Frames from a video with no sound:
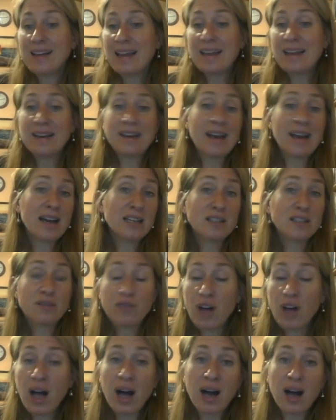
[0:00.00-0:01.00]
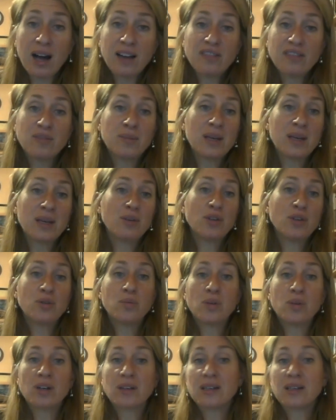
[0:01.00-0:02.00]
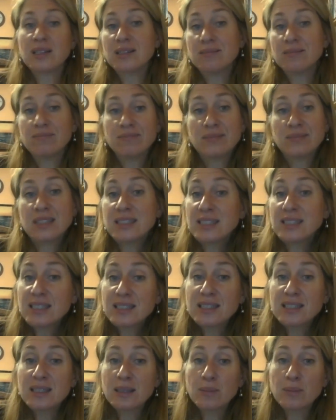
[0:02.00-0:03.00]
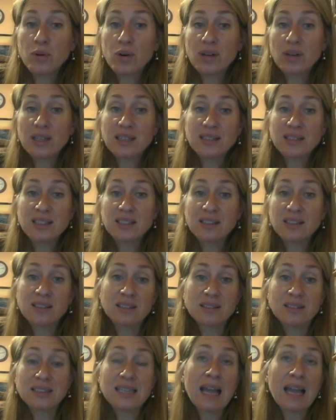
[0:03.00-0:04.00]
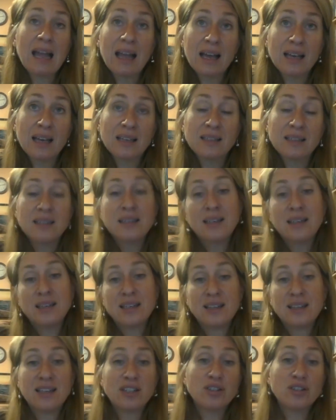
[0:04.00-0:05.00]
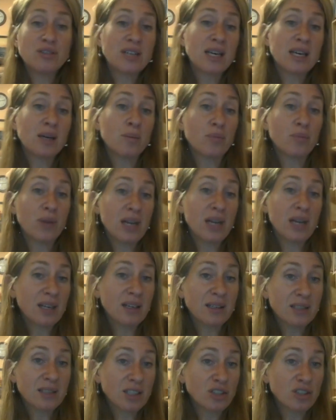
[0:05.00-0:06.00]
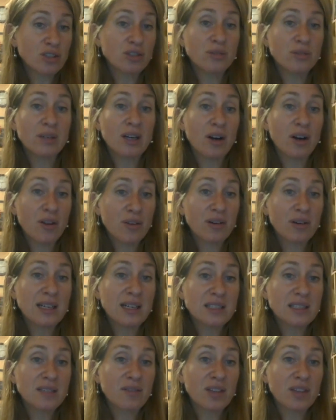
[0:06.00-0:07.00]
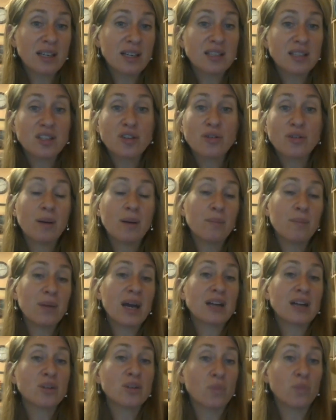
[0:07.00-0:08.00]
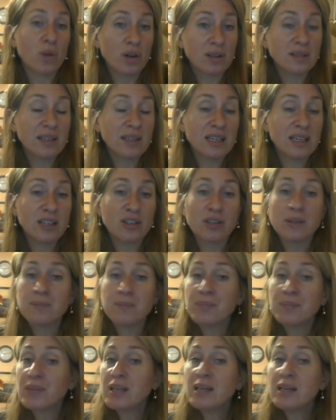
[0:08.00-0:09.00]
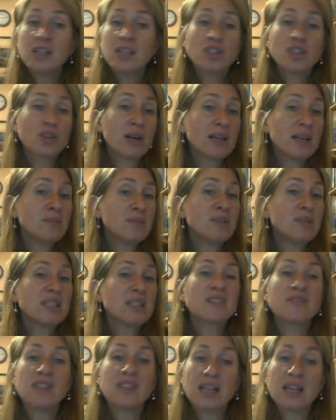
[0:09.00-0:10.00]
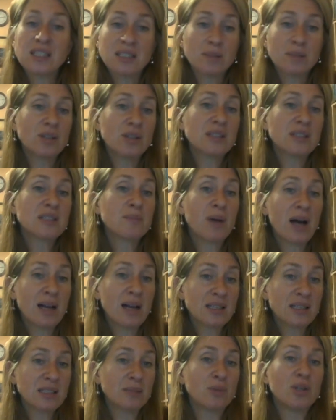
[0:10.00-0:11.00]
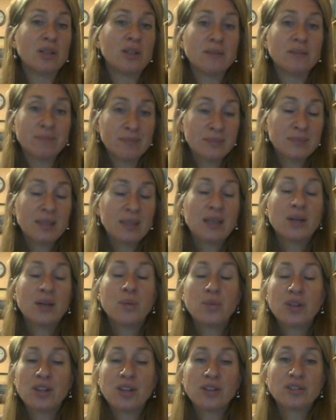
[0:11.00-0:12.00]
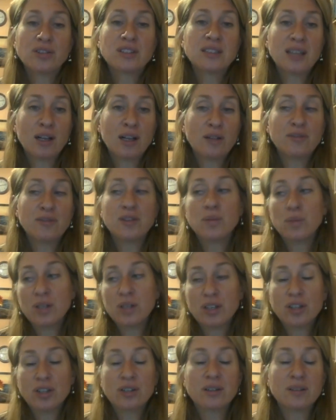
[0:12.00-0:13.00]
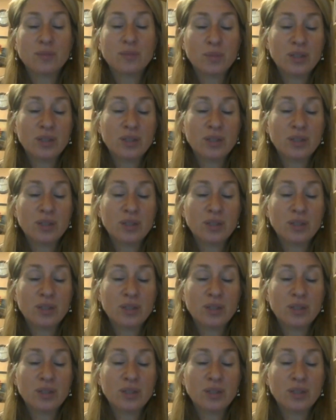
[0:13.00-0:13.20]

9 to 5, maybe you work 6 in the morning till 10, then you take a break because you're doing other kinds of things and you come back to work later. Trying to be as flexible as possible with yourself and with your